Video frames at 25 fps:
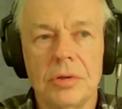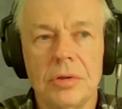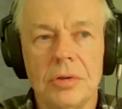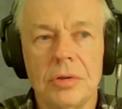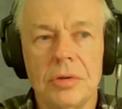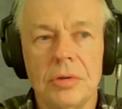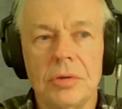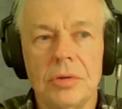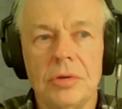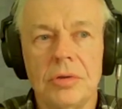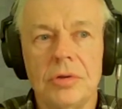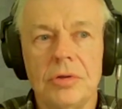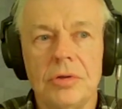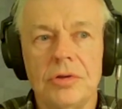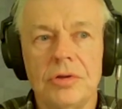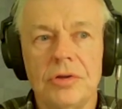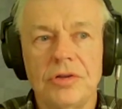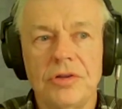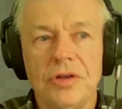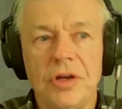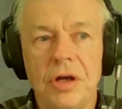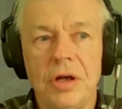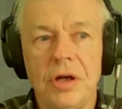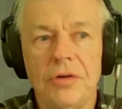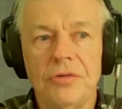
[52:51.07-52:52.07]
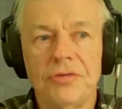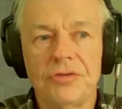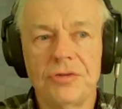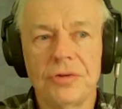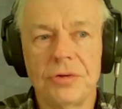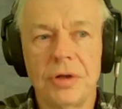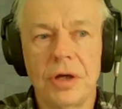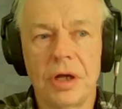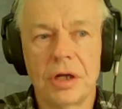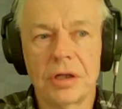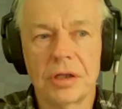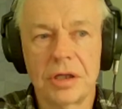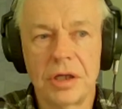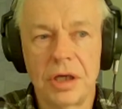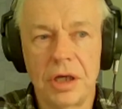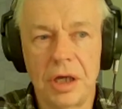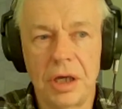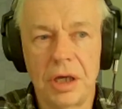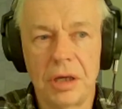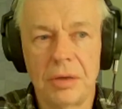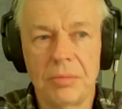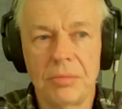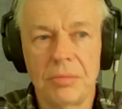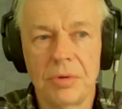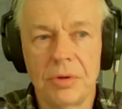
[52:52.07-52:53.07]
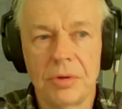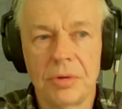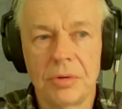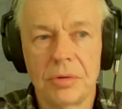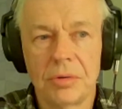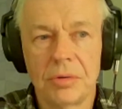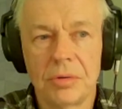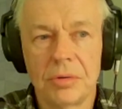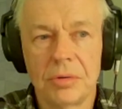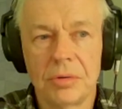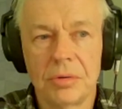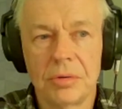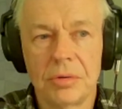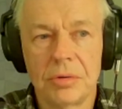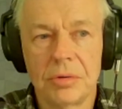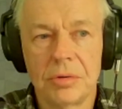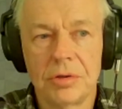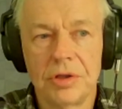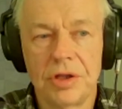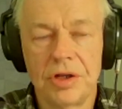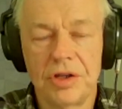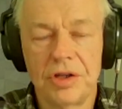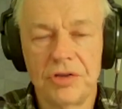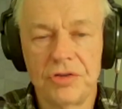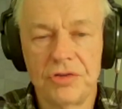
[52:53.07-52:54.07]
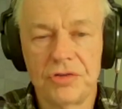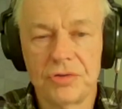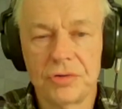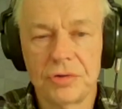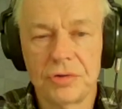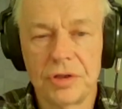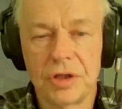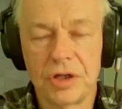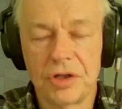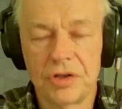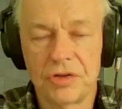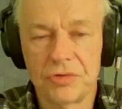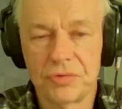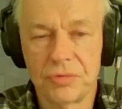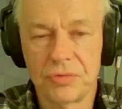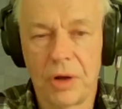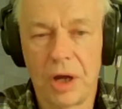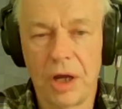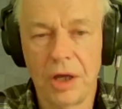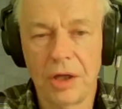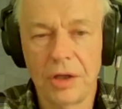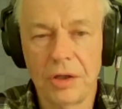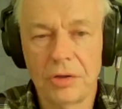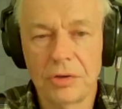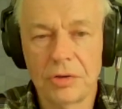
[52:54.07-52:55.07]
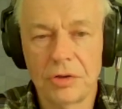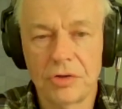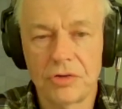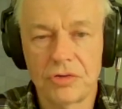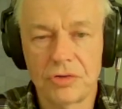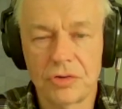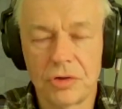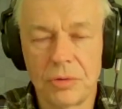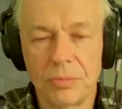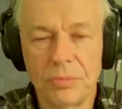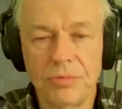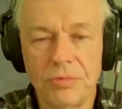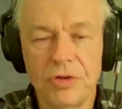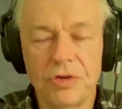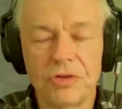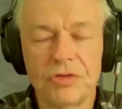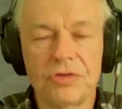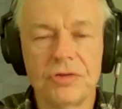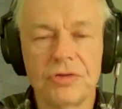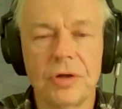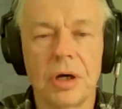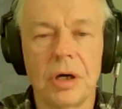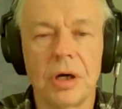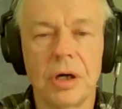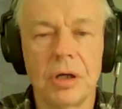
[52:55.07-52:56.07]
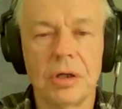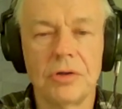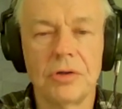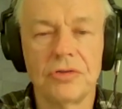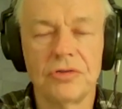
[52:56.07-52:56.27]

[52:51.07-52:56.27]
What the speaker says: the tariffs are not a game, that he's right, that Trump is not.